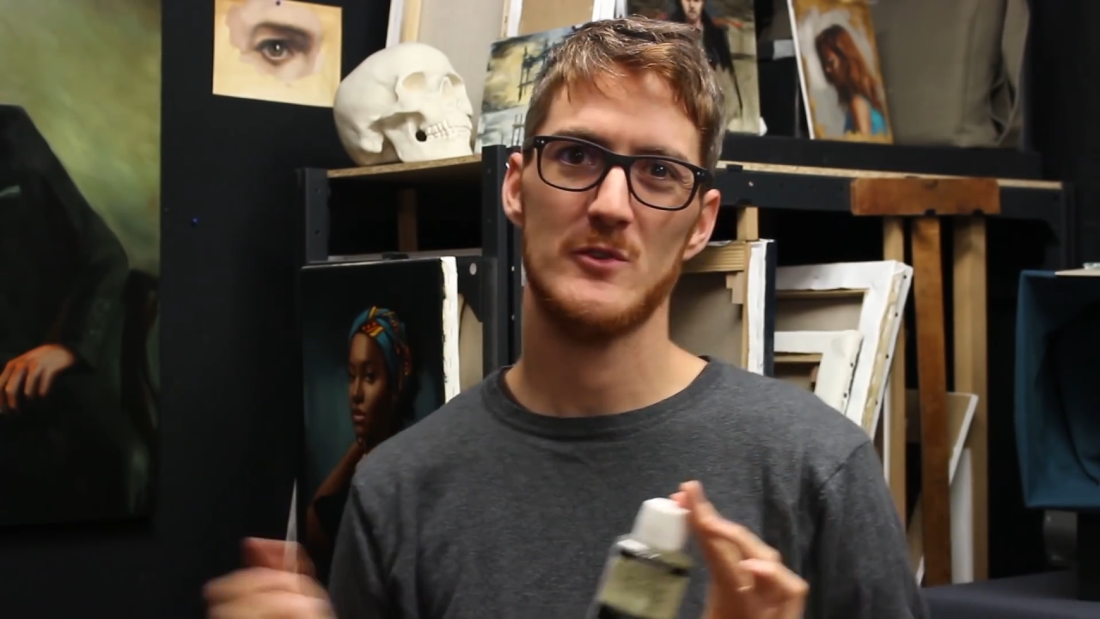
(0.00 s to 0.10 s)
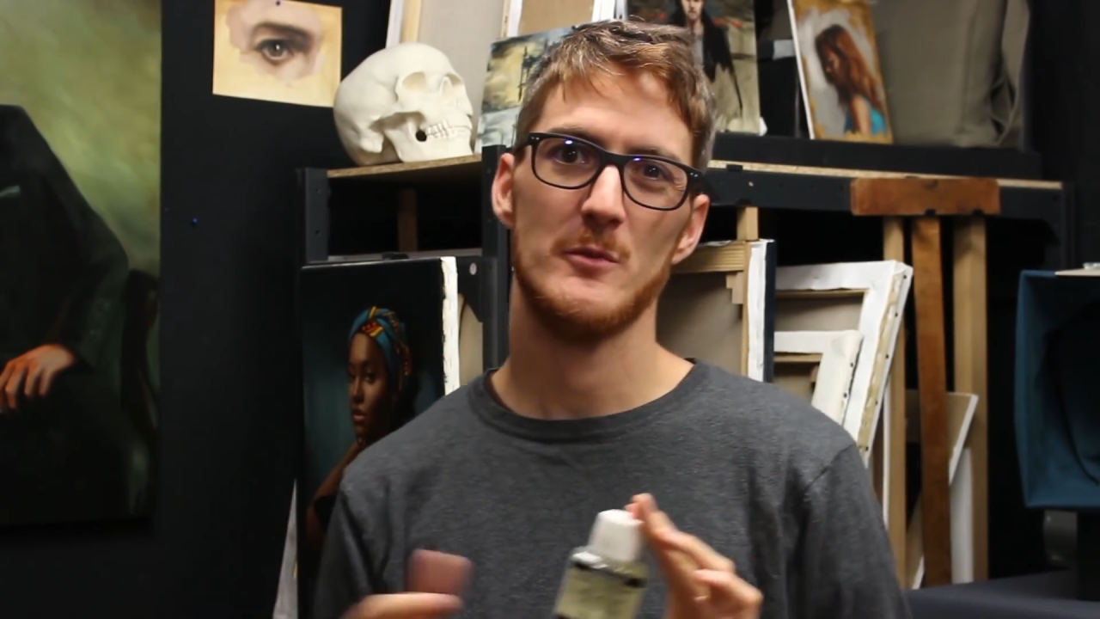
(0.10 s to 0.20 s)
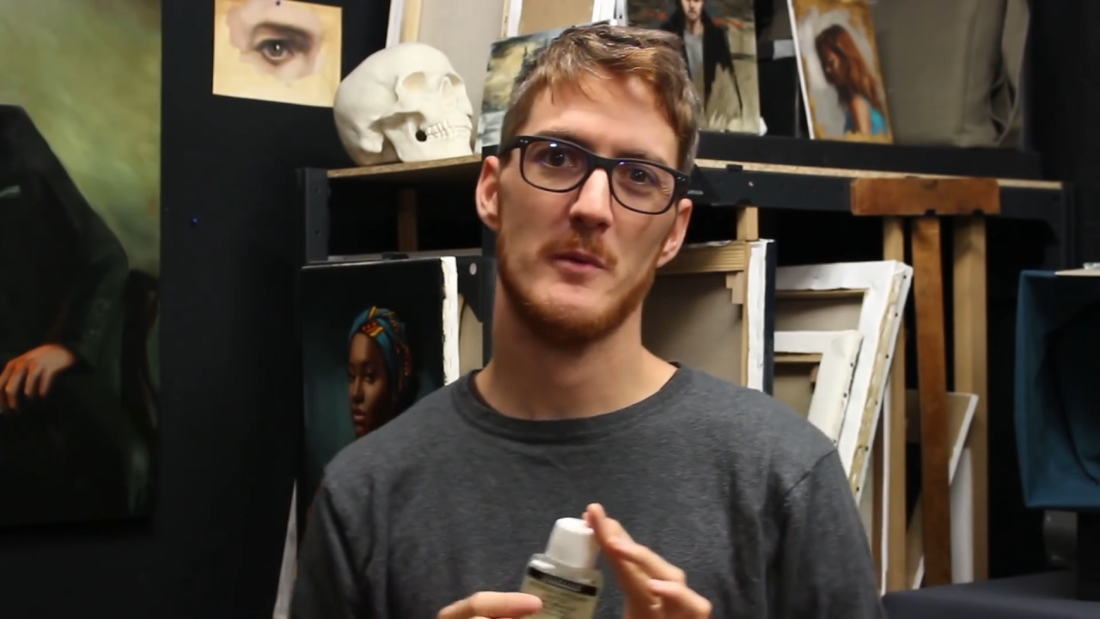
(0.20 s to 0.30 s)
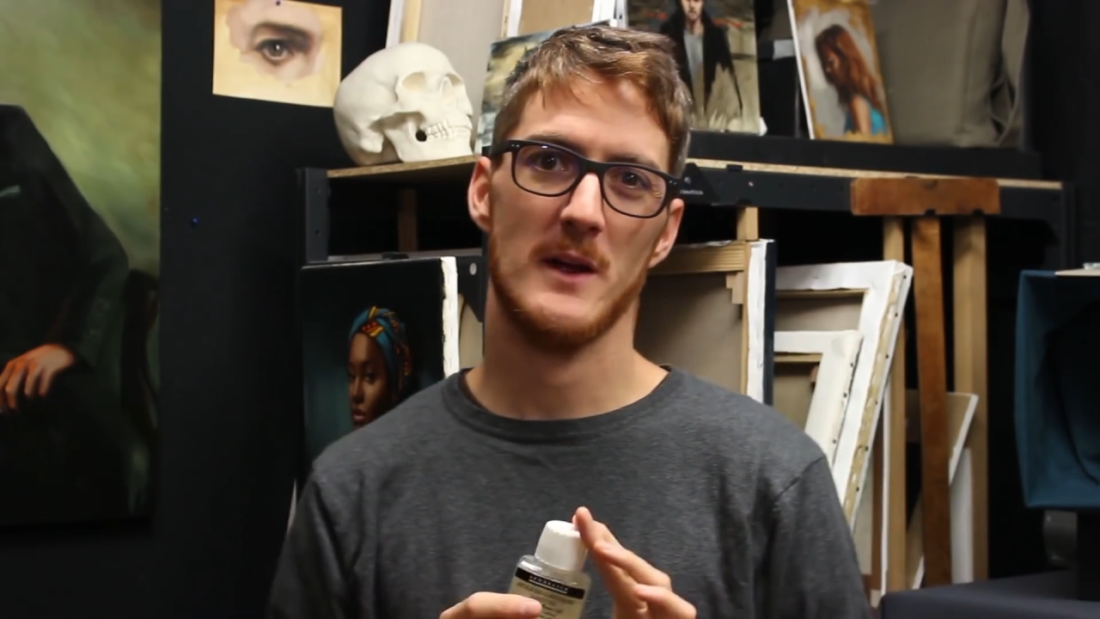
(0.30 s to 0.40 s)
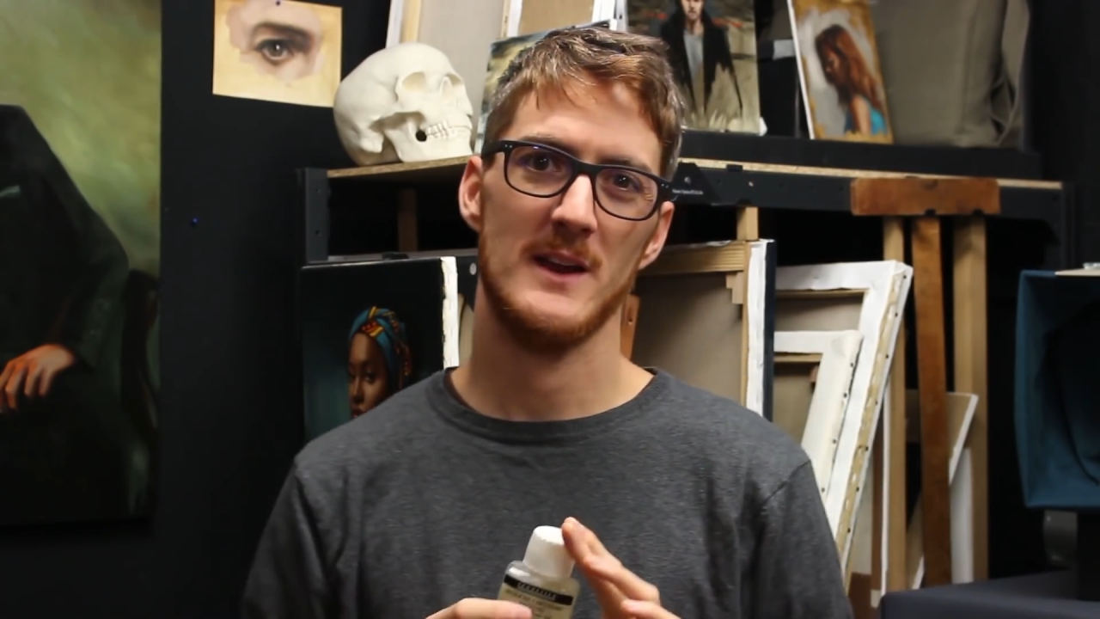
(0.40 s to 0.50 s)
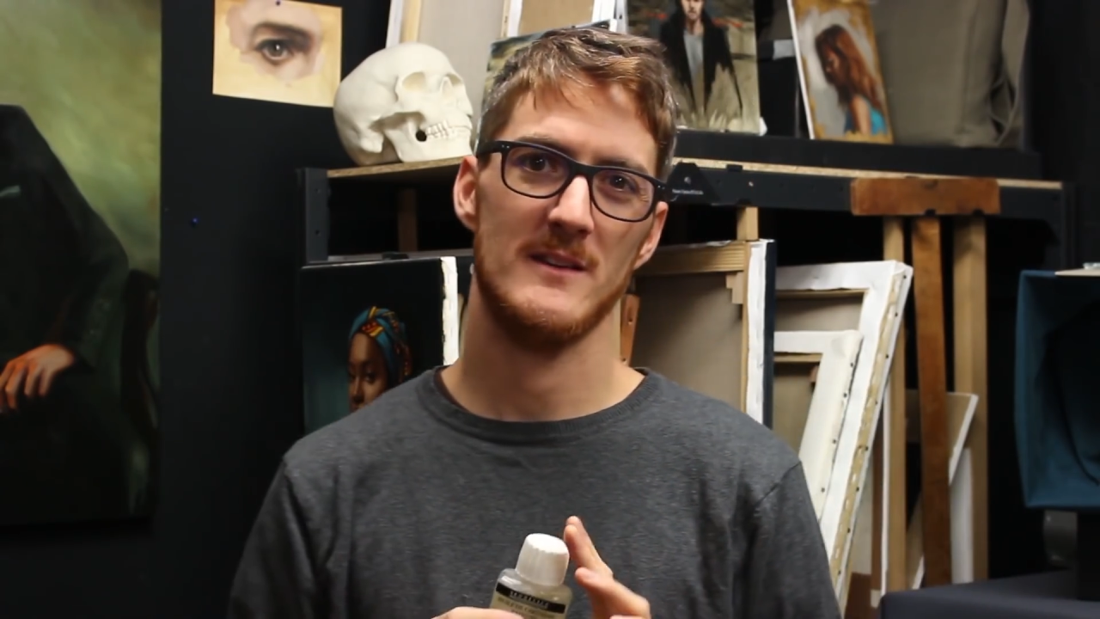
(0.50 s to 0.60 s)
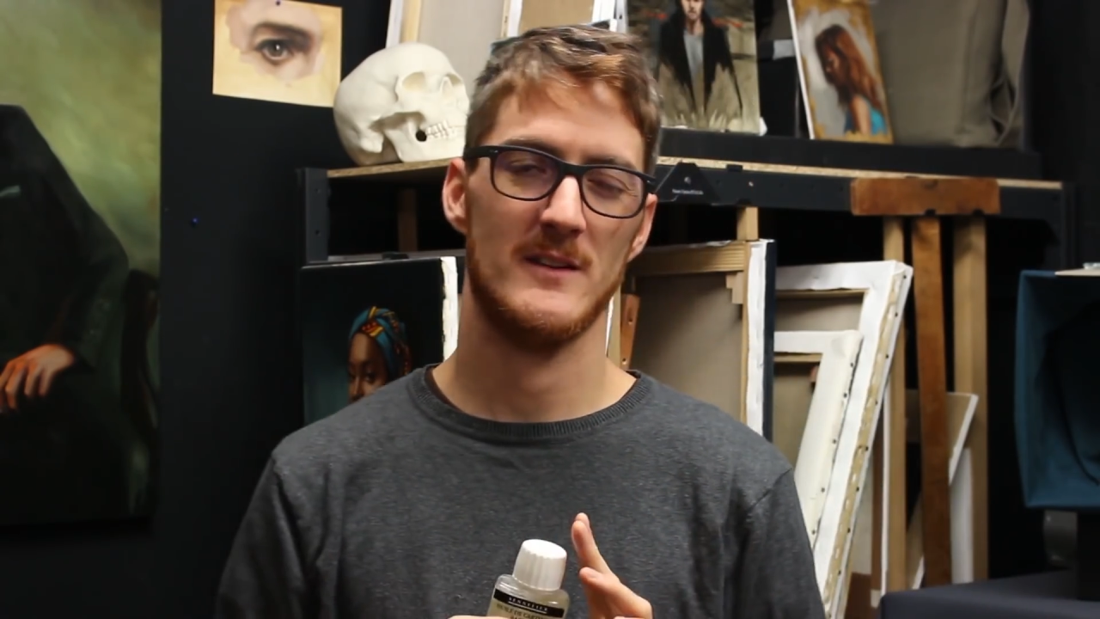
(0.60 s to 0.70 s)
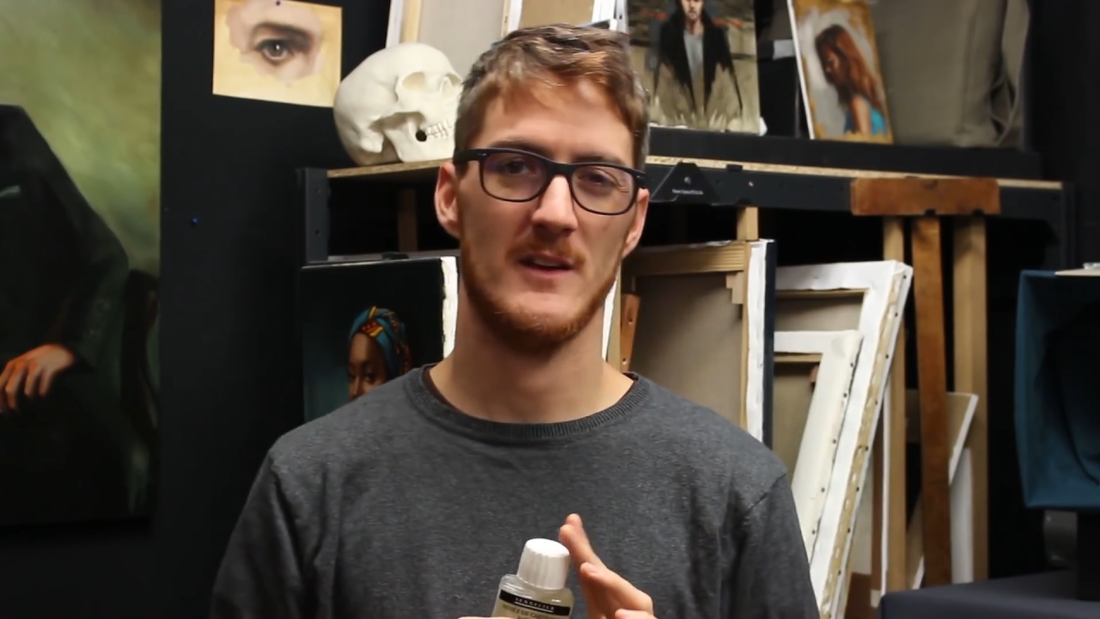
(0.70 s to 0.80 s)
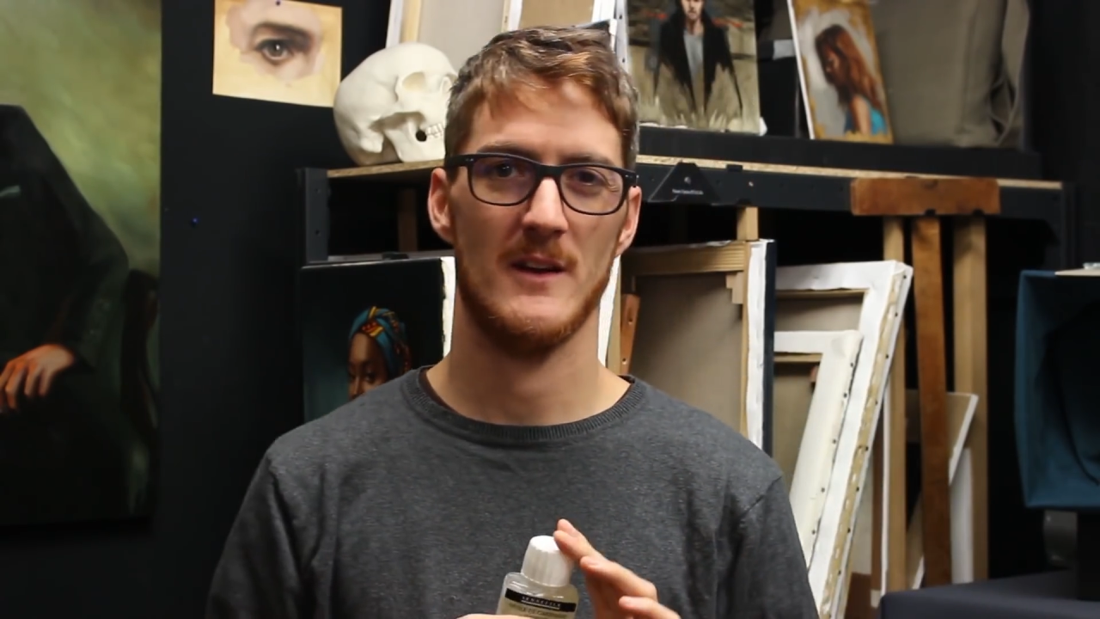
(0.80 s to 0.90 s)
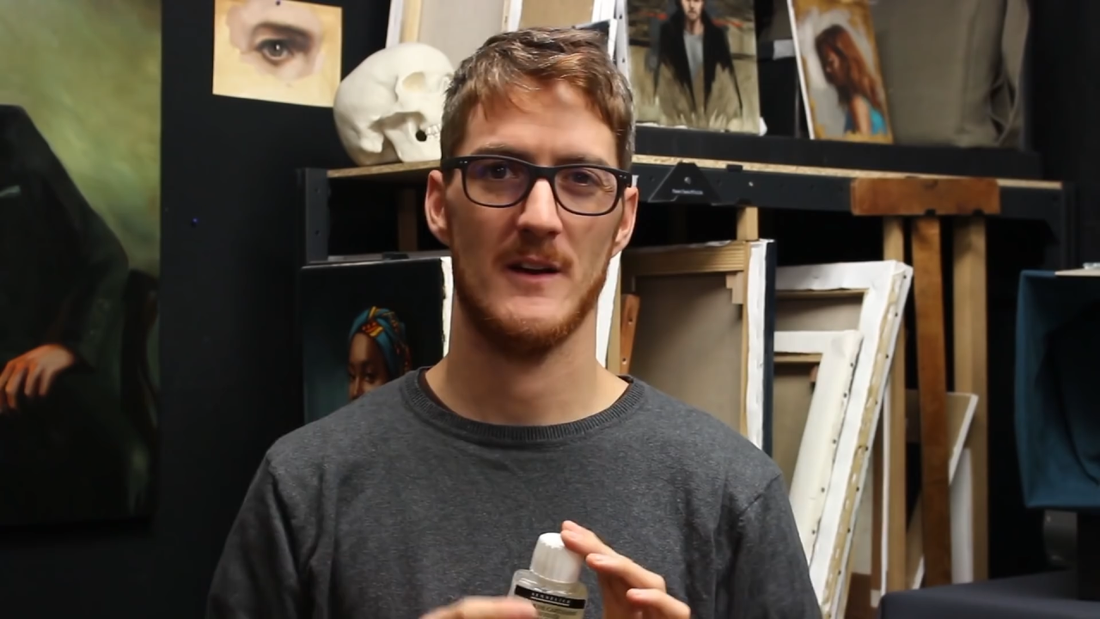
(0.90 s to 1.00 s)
to paint